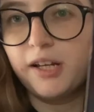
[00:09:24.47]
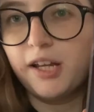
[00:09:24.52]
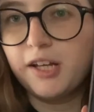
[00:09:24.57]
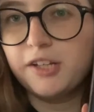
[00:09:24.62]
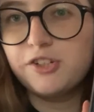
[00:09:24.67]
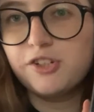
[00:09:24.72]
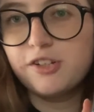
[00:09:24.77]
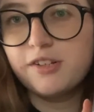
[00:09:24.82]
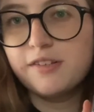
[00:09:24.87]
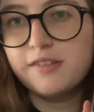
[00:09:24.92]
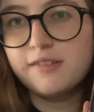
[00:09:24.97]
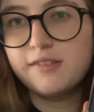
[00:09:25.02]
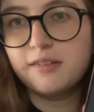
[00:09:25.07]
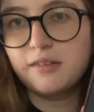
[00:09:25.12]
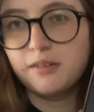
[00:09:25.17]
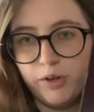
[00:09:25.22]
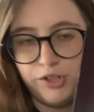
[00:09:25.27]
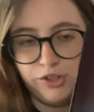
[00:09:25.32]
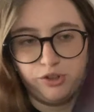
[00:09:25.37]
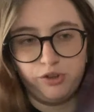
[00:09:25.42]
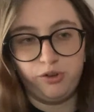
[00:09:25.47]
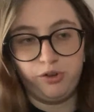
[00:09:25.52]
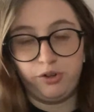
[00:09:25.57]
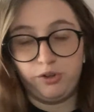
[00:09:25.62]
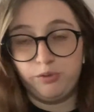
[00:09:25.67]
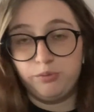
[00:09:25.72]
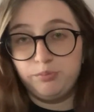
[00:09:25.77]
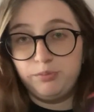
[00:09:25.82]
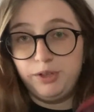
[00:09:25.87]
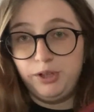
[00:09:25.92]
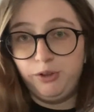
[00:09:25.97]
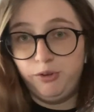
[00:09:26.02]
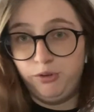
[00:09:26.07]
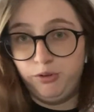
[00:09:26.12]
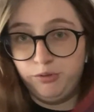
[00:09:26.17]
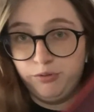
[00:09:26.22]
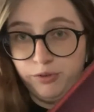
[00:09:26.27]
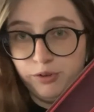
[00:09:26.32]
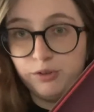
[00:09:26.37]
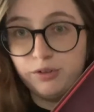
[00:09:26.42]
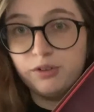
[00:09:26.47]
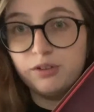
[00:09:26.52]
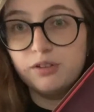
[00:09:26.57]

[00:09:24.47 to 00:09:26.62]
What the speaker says: edges, which look beautiful.